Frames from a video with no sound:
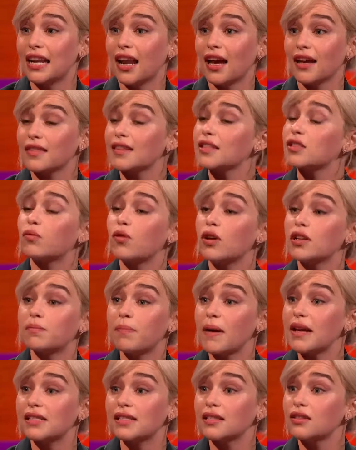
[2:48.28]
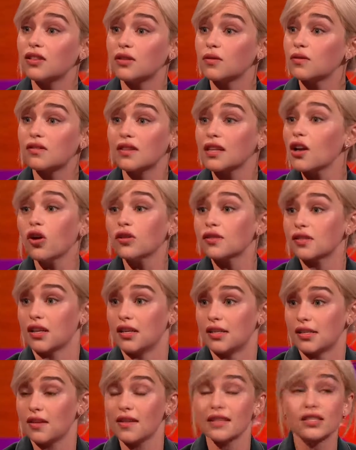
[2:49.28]
like this. It's basically, you know, it's the Oscars.
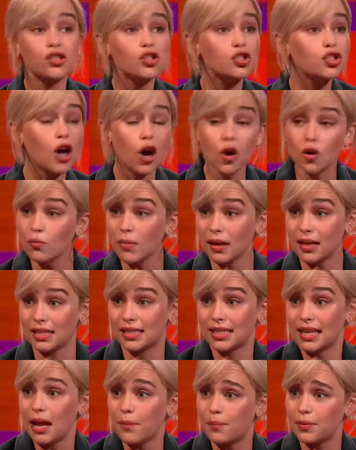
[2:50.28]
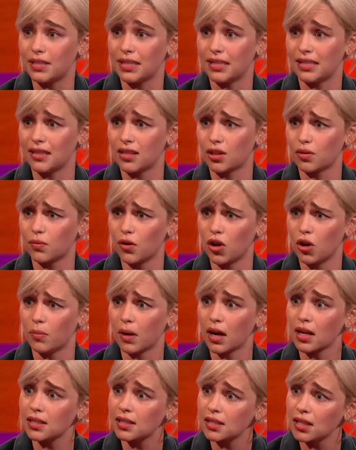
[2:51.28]
Like there's so many celebrities in this room, and
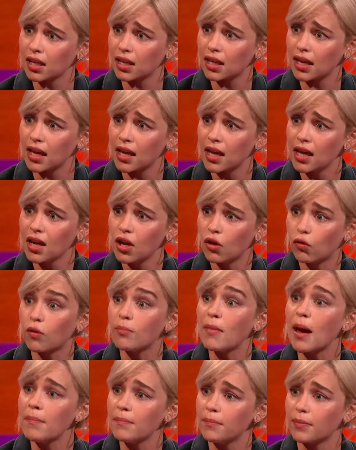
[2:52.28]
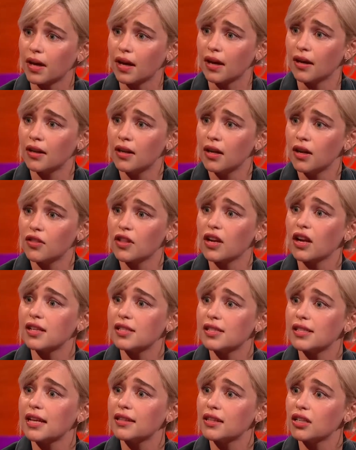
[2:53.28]
I suddenly remember that I
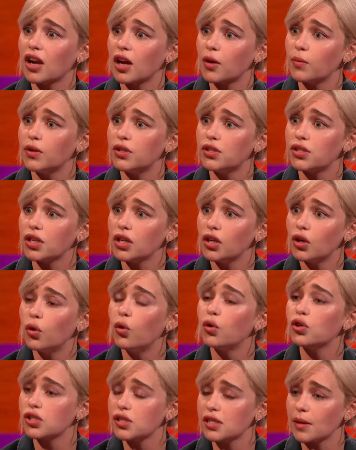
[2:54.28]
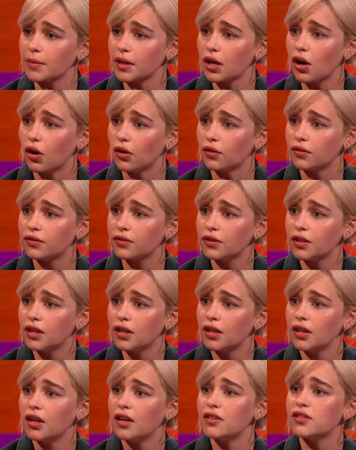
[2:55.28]
said that I would auction something off,
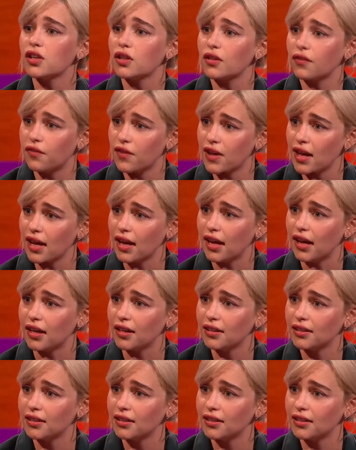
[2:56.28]
and so the fear